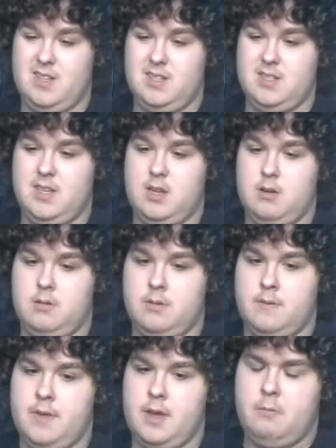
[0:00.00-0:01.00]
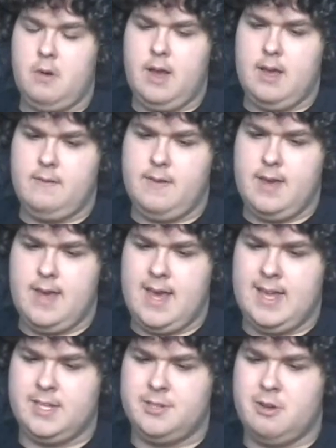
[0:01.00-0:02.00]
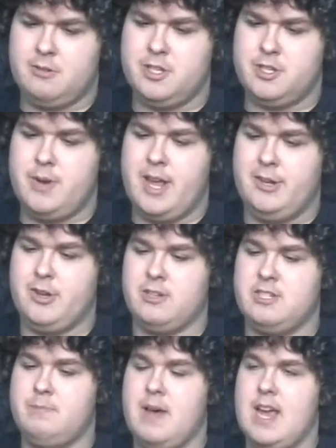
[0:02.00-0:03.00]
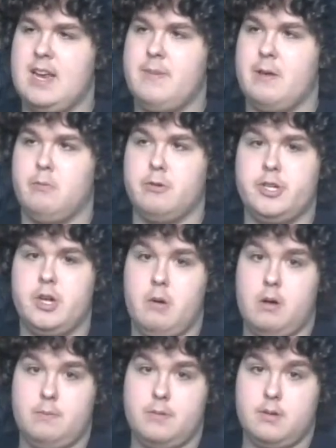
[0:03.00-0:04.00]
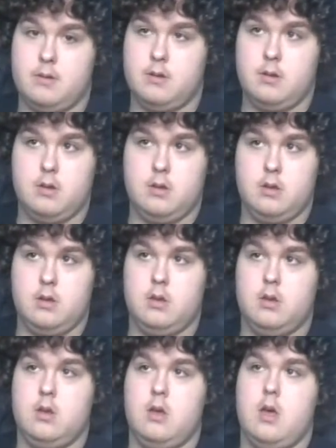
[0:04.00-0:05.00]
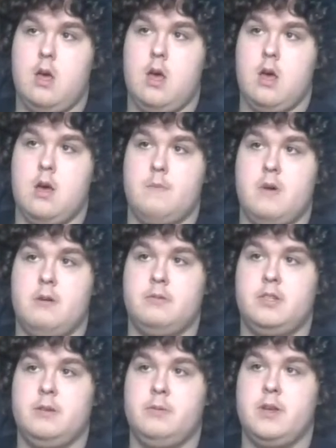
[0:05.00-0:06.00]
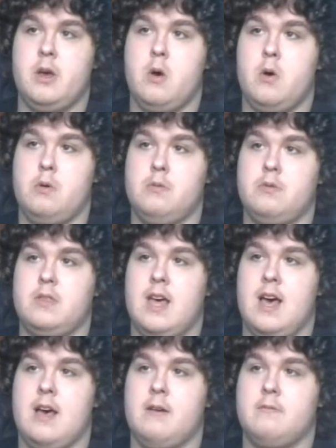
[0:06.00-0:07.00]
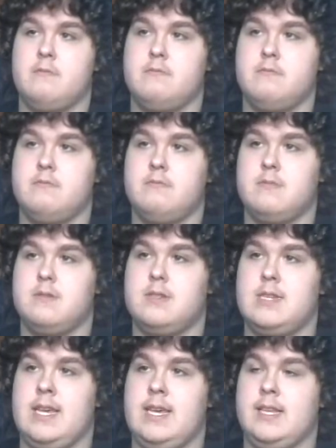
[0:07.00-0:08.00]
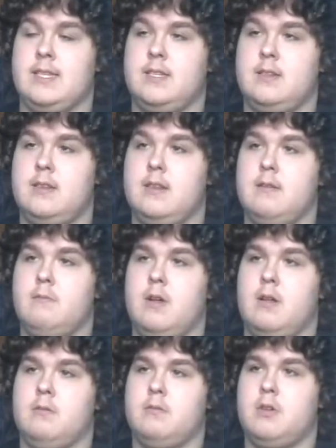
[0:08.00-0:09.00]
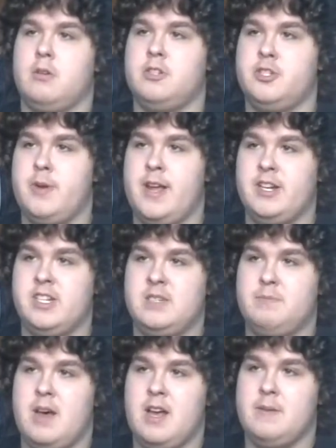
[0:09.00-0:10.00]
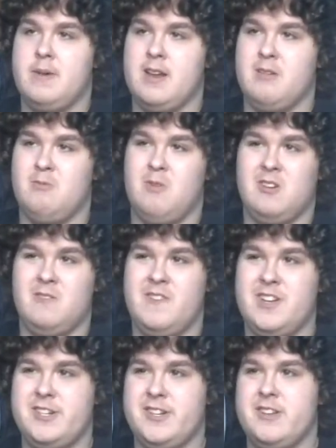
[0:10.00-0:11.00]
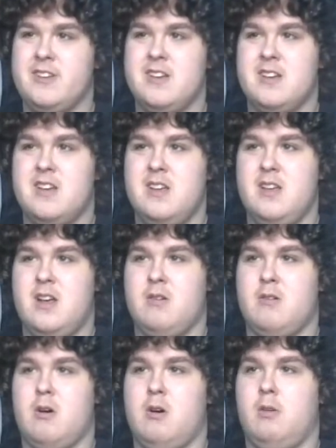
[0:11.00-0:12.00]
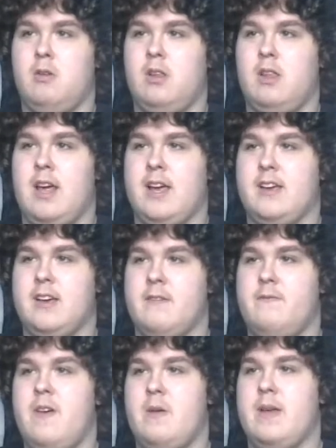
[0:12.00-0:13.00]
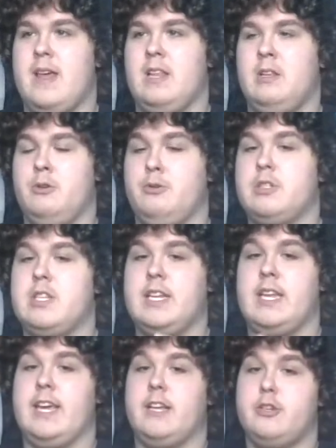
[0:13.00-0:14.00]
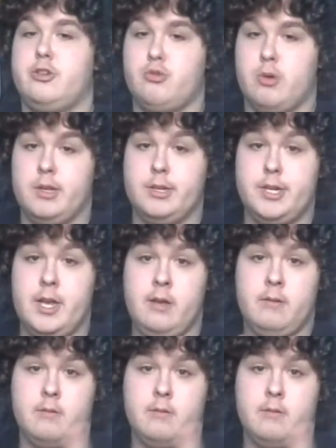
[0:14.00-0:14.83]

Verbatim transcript: So the third one I have here is Doctor Strange or Spider-Man will show up. Um, obviously we know that these, well, Doctor Strange and Spider-Man and WandaVision are all like a very loosely linked trilogy,